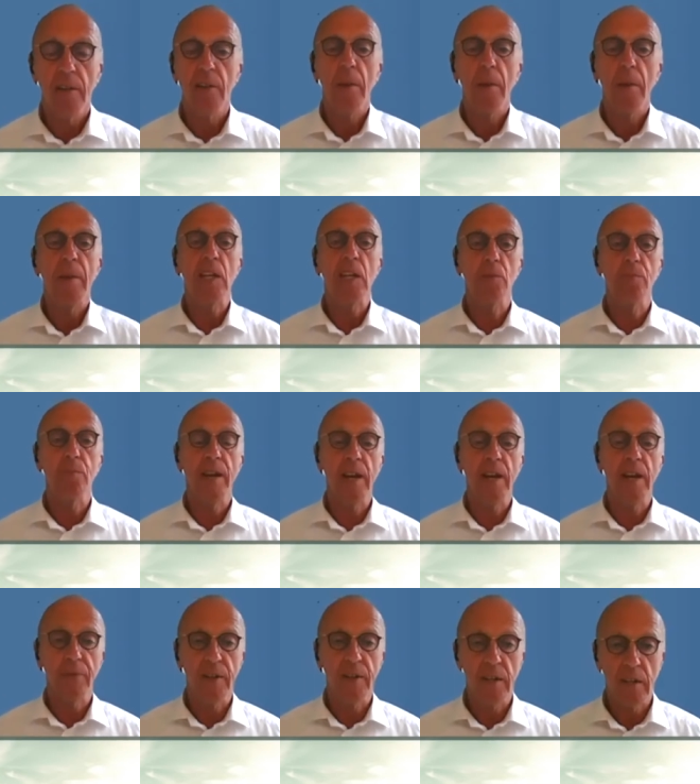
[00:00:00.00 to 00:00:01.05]
the biggest
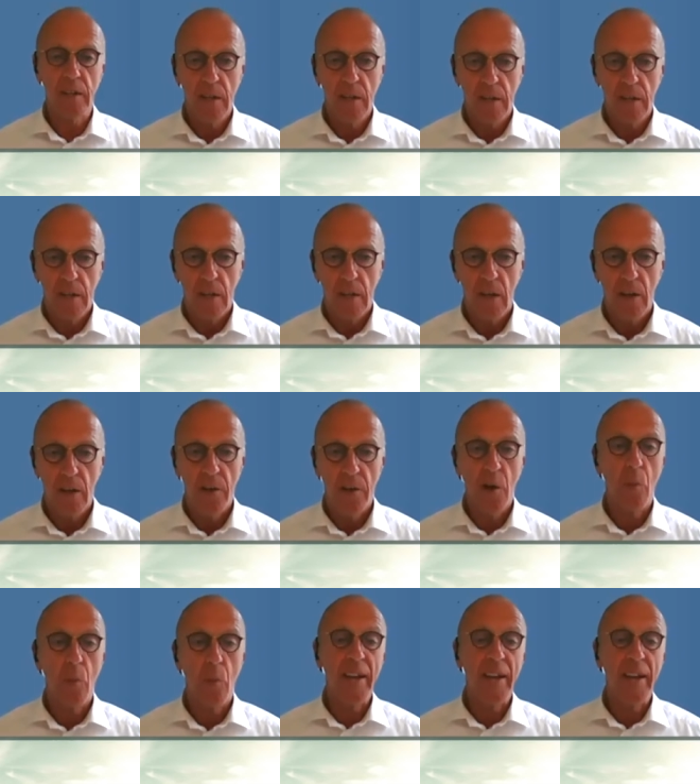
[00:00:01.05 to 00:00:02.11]
benefit uh,
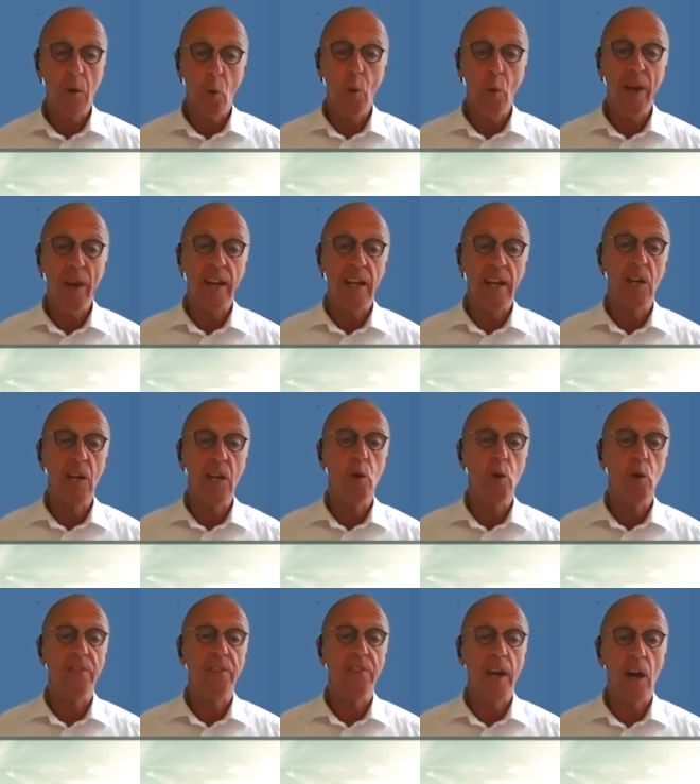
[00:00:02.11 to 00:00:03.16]
no matter where in the
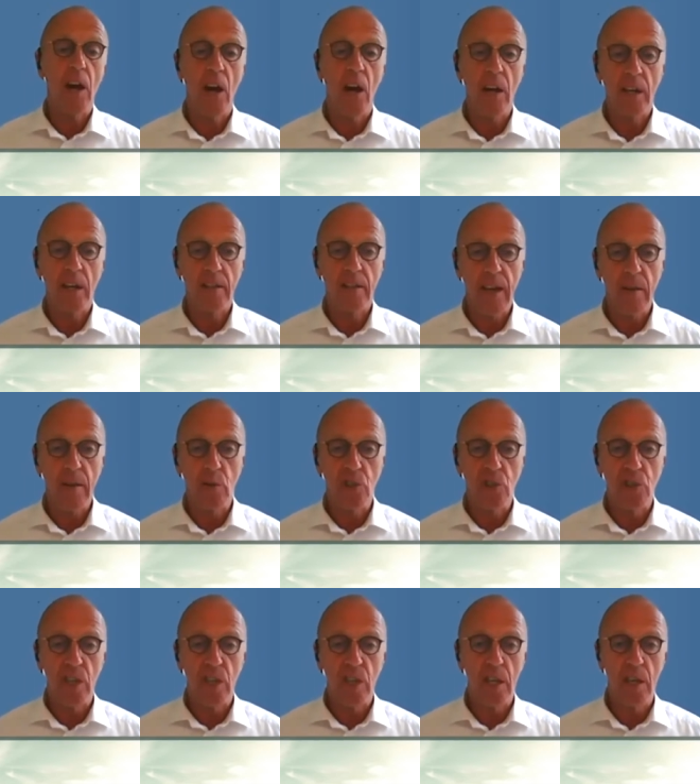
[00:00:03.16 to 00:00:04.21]
world they are, they will
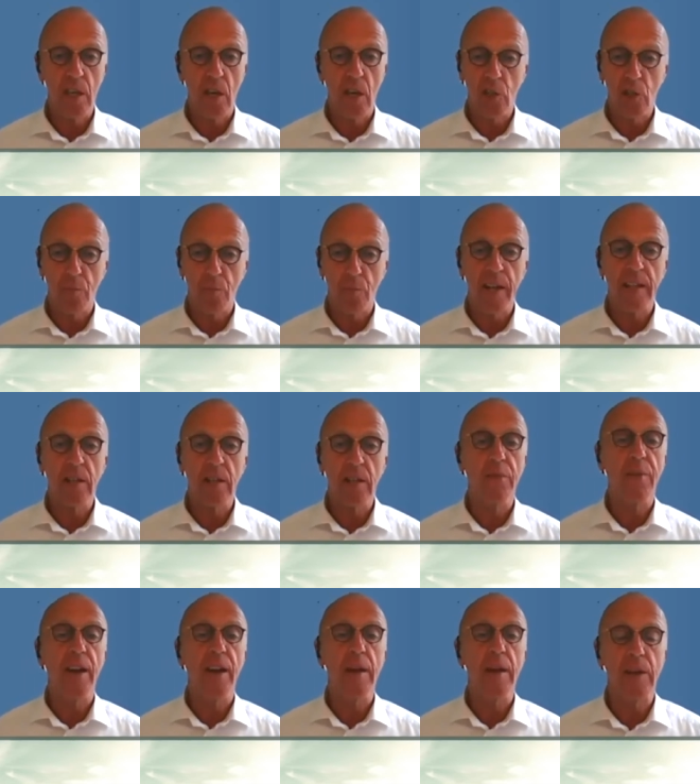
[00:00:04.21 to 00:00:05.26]
see us bring the
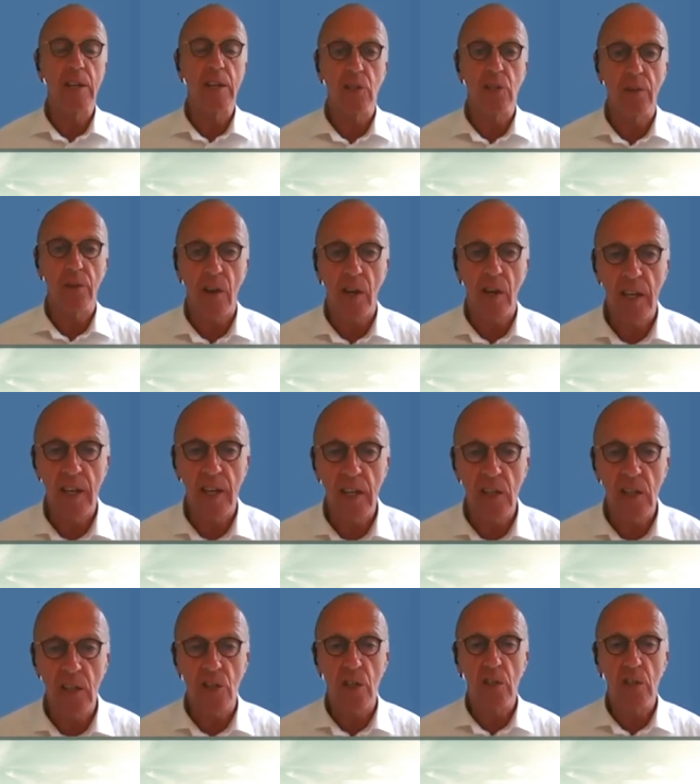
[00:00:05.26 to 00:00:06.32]
very best of
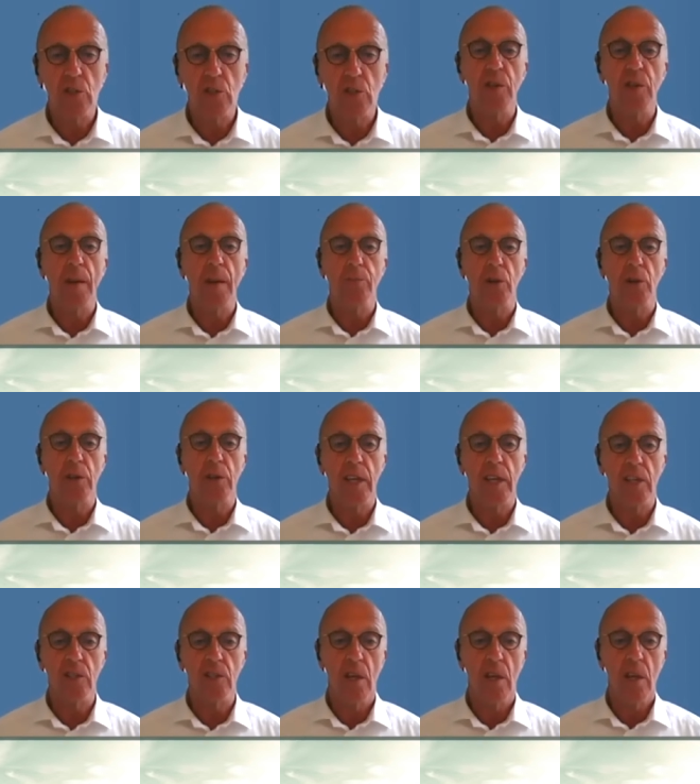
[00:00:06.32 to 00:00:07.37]
Arcadis to their
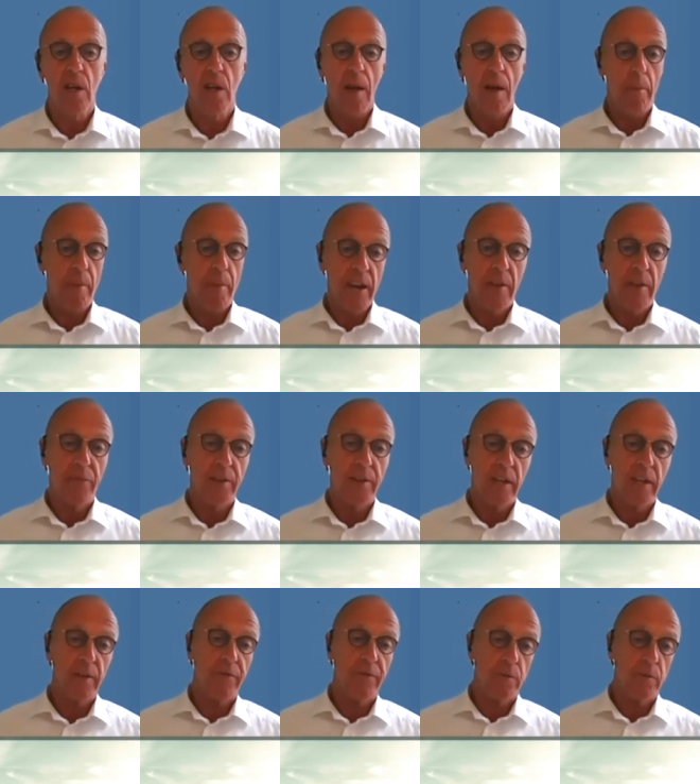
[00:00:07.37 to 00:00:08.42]
projects,
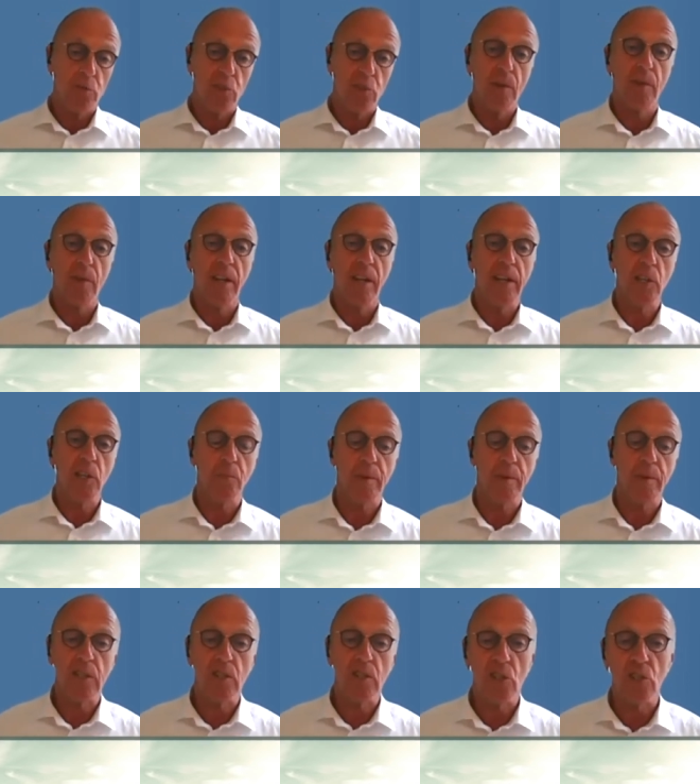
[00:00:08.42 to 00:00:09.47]
benefiting from similar
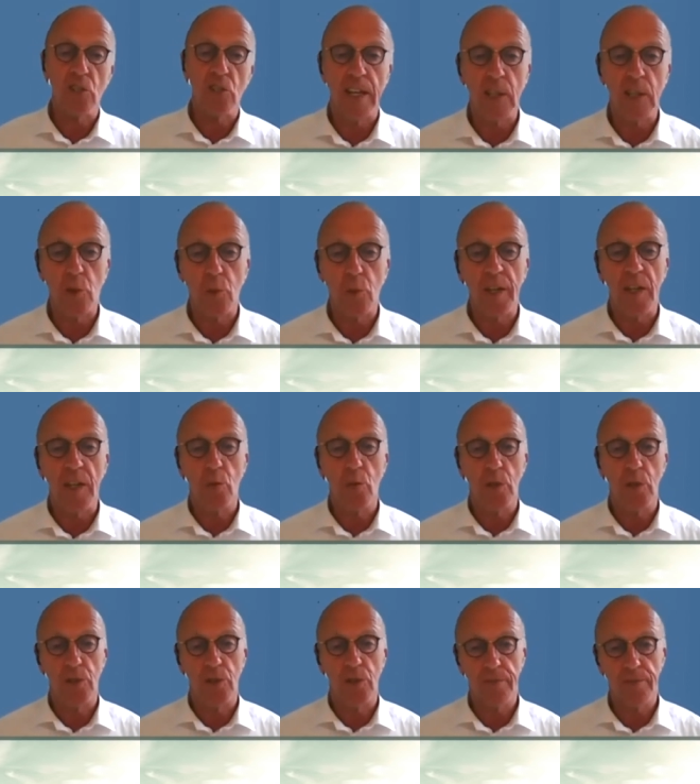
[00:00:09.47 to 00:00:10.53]
experiences elsewhere in the
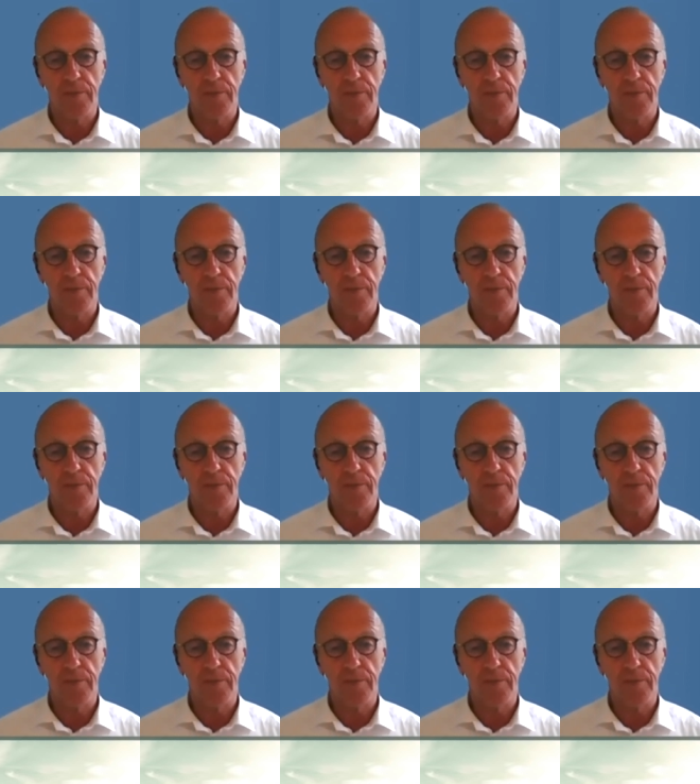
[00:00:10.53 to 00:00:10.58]
world.